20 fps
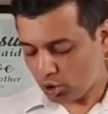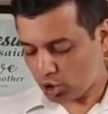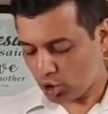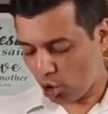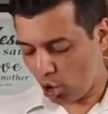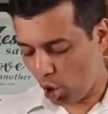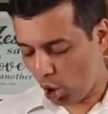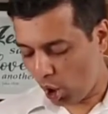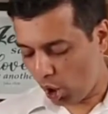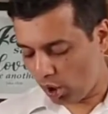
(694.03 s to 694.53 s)

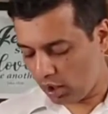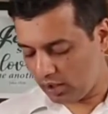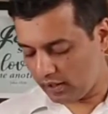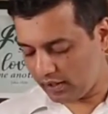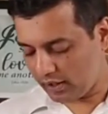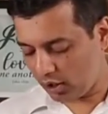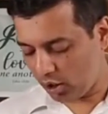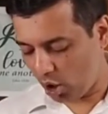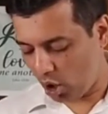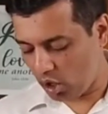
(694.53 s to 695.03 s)
So all
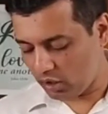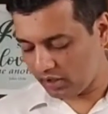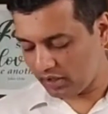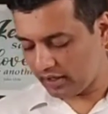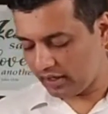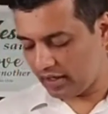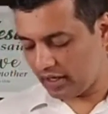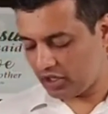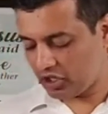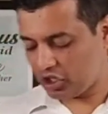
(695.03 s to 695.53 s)
the
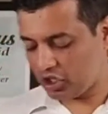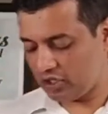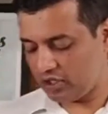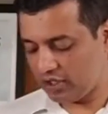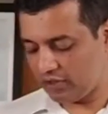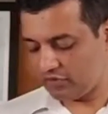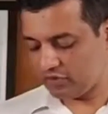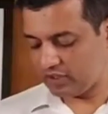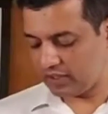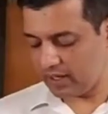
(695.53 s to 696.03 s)

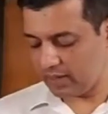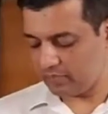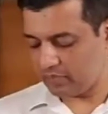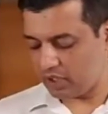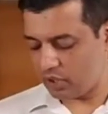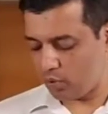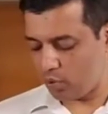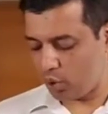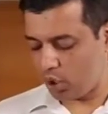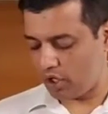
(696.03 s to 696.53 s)
congregation lifted up
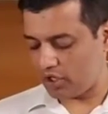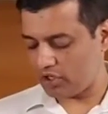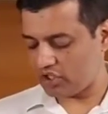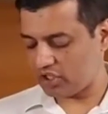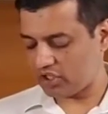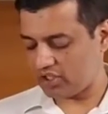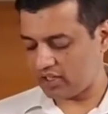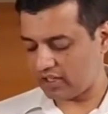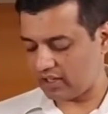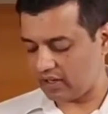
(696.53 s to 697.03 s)
their
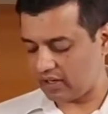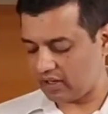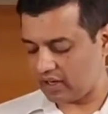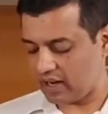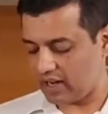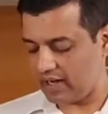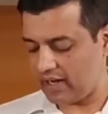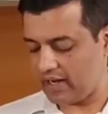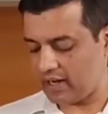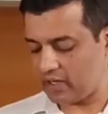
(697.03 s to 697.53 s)
voices and
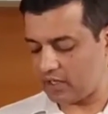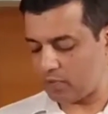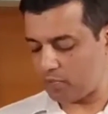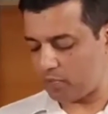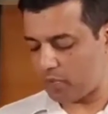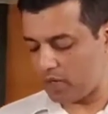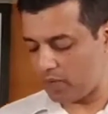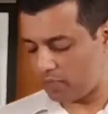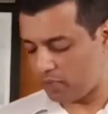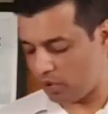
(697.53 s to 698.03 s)
cried, and the
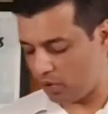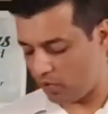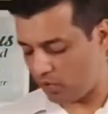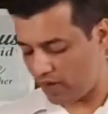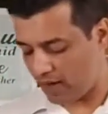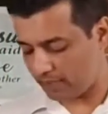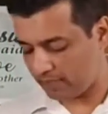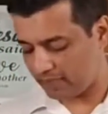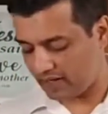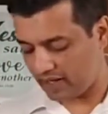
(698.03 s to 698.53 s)
people
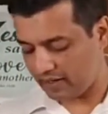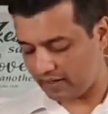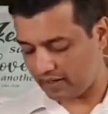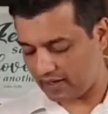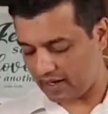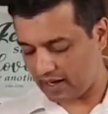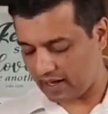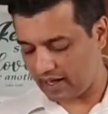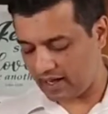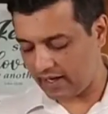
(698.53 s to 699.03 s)
wept that
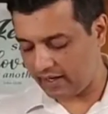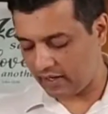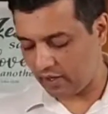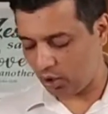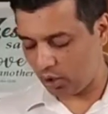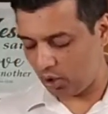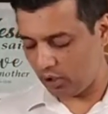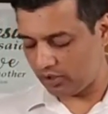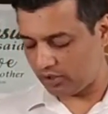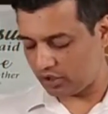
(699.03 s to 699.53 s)
night,
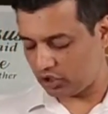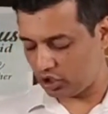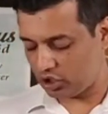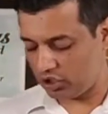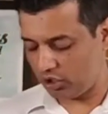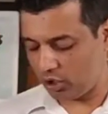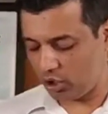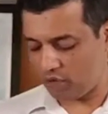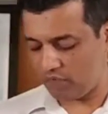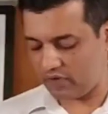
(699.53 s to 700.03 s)
and all the
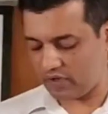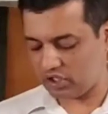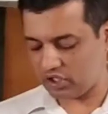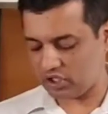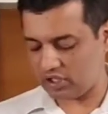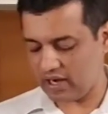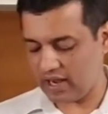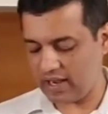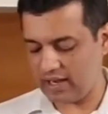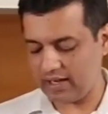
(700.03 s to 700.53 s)
children of
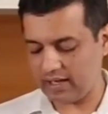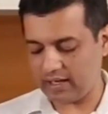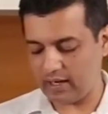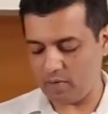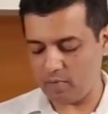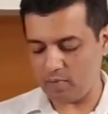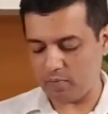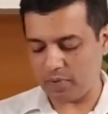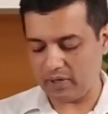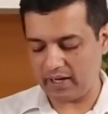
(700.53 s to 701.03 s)
Israel
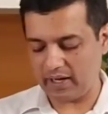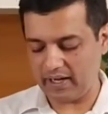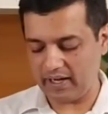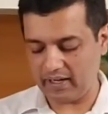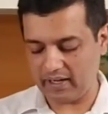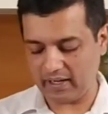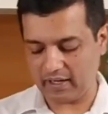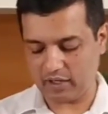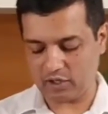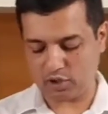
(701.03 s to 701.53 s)

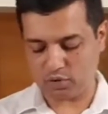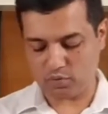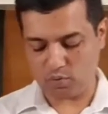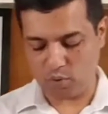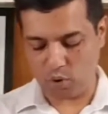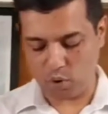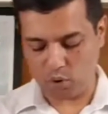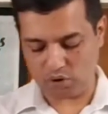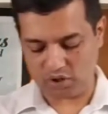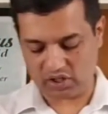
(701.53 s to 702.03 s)
complained against
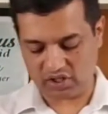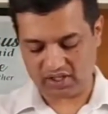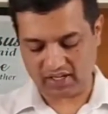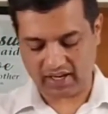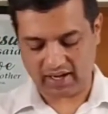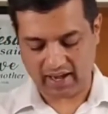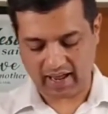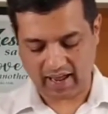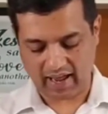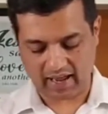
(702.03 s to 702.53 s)
Moses
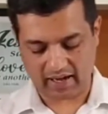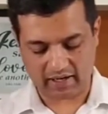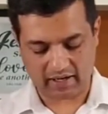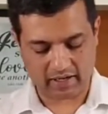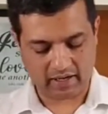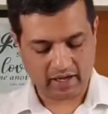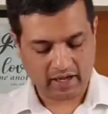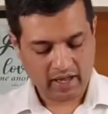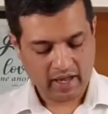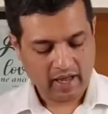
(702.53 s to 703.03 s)
and
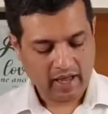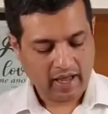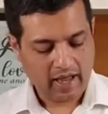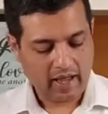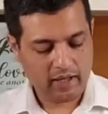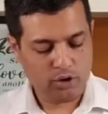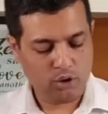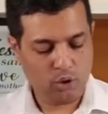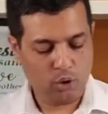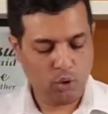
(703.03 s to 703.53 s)
Aaron
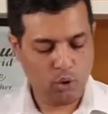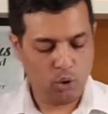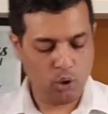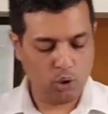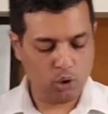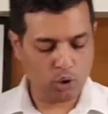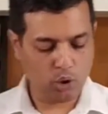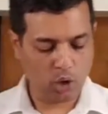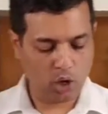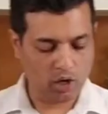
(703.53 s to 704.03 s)
and the
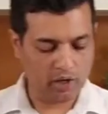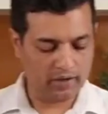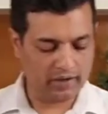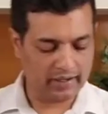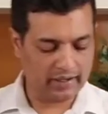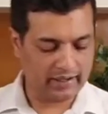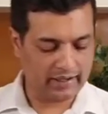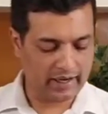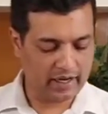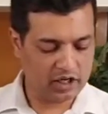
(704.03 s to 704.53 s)
whole
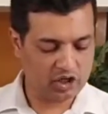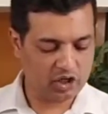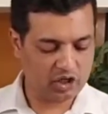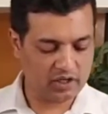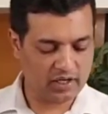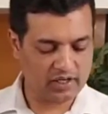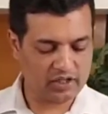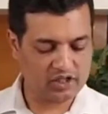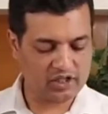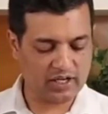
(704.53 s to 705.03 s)

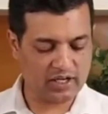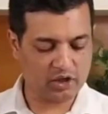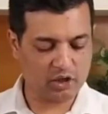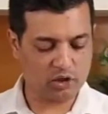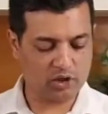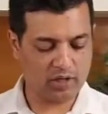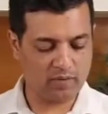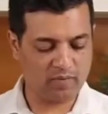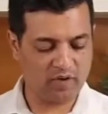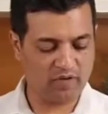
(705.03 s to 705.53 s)
congregation, and said
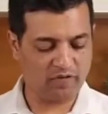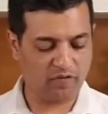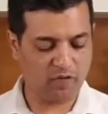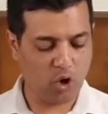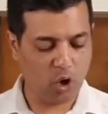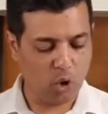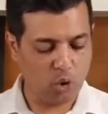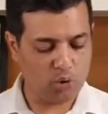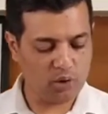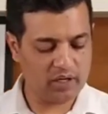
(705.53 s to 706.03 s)
to them, if
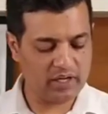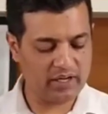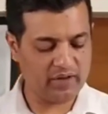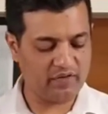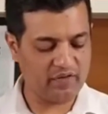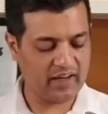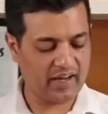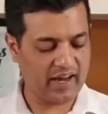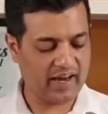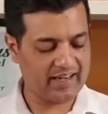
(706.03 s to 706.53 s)
only
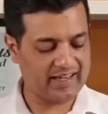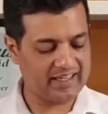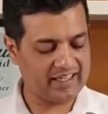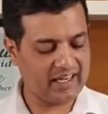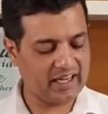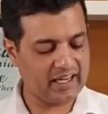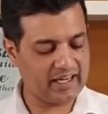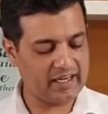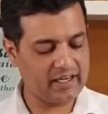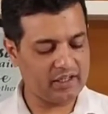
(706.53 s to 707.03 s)
we had
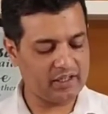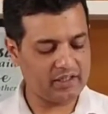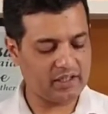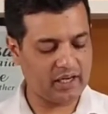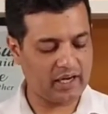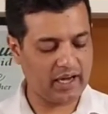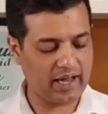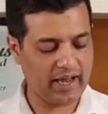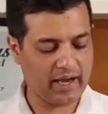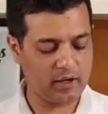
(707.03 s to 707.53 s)
died in
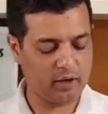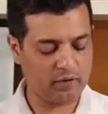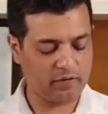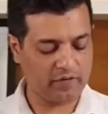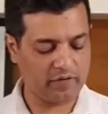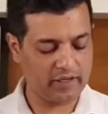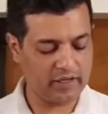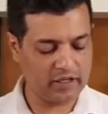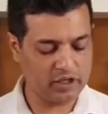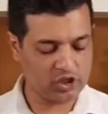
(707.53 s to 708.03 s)
the land
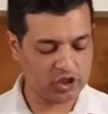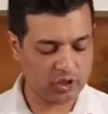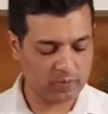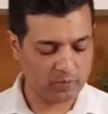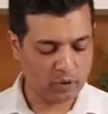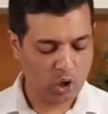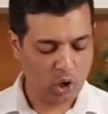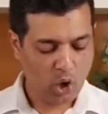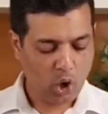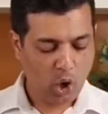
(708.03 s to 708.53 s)
of
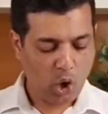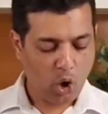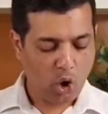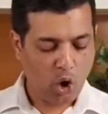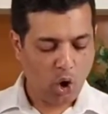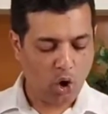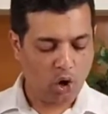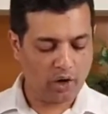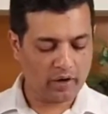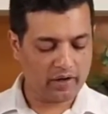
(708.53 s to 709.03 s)
Egypt,
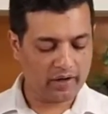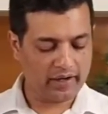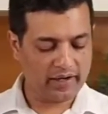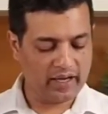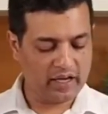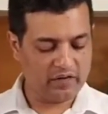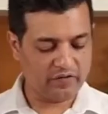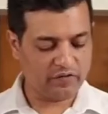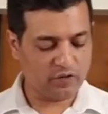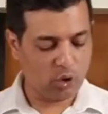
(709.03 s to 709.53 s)
or
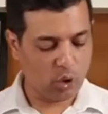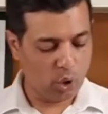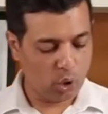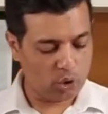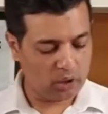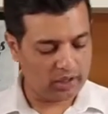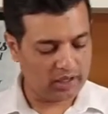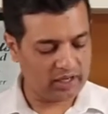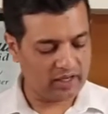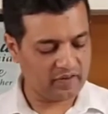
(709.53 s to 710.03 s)
if
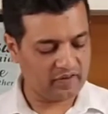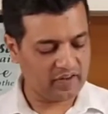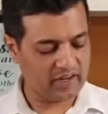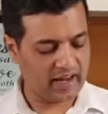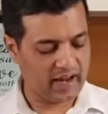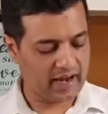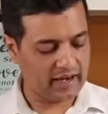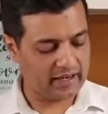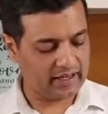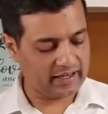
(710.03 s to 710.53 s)
only
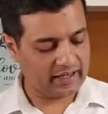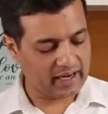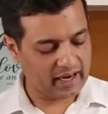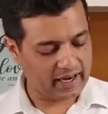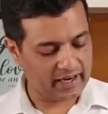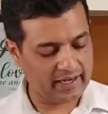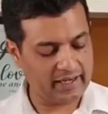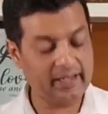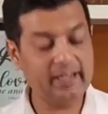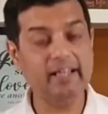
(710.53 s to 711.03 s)
we had
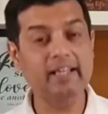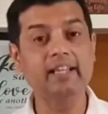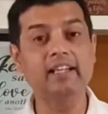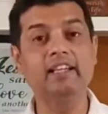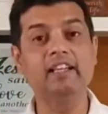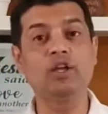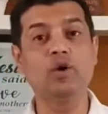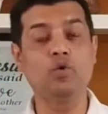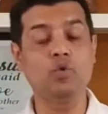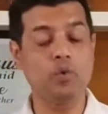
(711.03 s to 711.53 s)
died
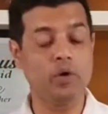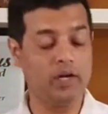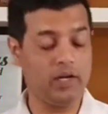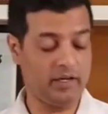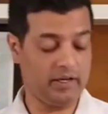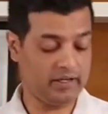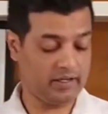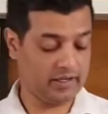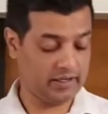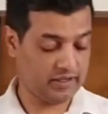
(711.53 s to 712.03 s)
in the
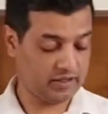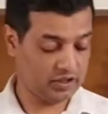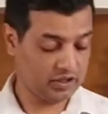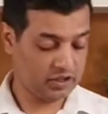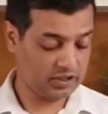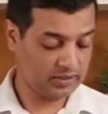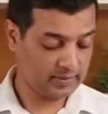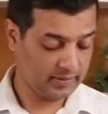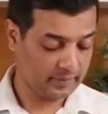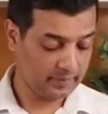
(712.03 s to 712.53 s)

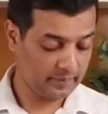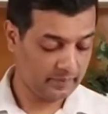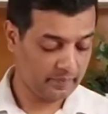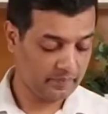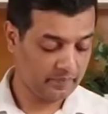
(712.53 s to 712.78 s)
wilderness.